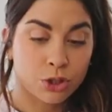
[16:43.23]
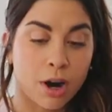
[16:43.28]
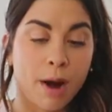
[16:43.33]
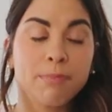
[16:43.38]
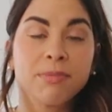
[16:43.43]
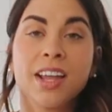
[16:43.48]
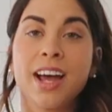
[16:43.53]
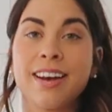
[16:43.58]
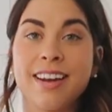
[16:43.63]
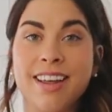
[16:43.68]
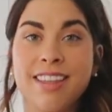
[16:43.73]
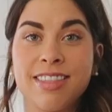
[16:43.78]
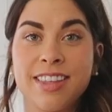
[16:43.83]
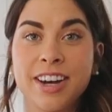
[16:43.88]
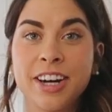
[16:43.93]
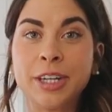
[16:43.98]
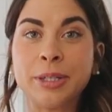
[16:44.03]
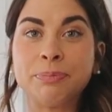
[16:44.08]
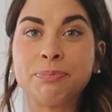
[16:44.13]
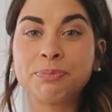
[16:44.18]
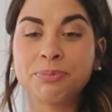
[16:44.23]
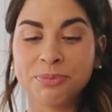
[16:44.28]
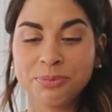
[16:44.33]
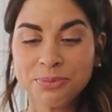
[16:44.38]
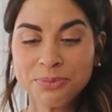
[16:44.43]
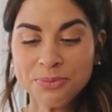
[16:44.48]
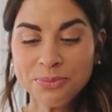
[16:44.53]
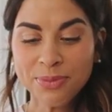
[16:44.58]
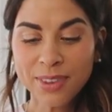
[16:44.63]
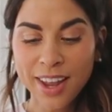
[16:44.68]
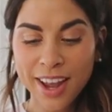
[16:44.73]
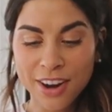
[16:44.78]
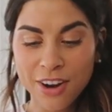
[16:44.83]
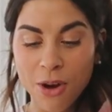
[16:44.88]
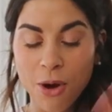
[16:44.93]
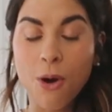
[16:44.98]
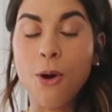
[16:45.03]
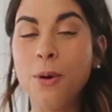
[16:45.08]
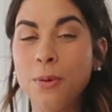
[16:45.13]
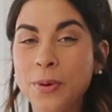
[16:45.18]
dropped that in there and
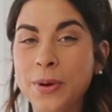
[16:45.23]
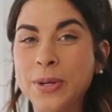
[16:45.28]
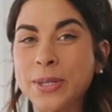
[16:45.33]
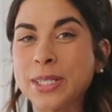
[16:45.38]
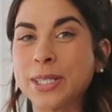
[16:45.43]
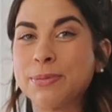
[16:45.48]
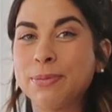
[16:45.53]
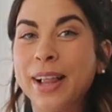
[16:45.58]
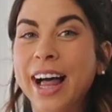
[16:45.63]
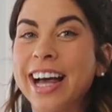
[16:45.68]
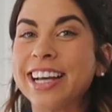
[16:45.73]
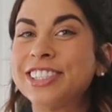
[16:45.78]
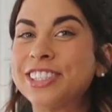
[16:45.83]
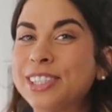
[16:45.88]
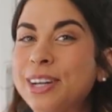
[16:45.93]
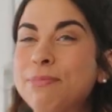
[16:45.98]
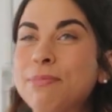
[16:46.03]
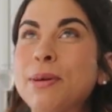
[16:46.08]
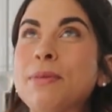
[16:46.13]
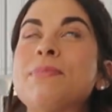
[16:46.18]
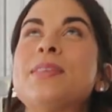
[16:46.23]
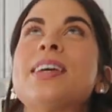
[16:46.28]
almost splashed up at